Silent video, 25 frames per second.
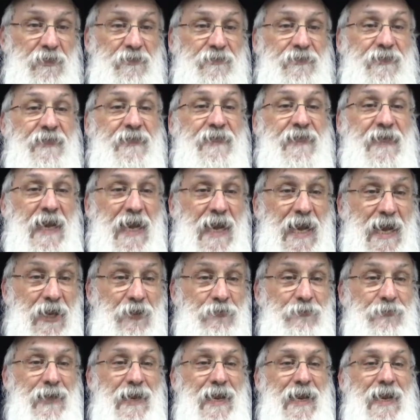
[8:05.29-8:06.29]
The
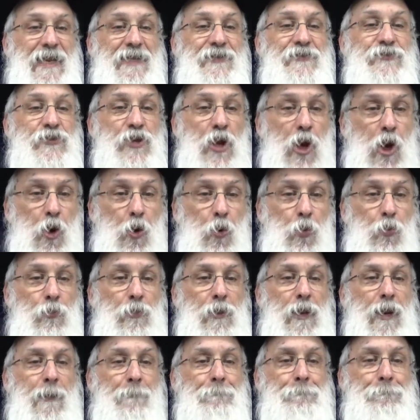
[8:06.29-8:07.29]
car had no
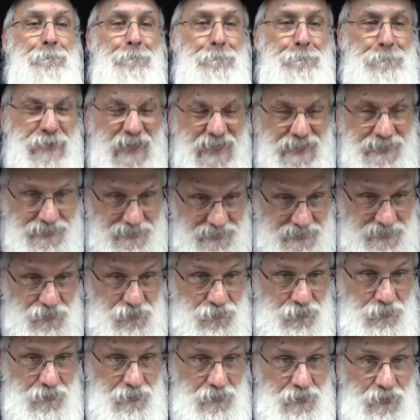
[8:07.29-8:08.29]

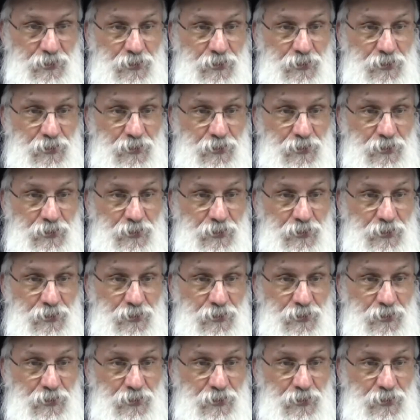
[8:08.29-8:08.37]
opinion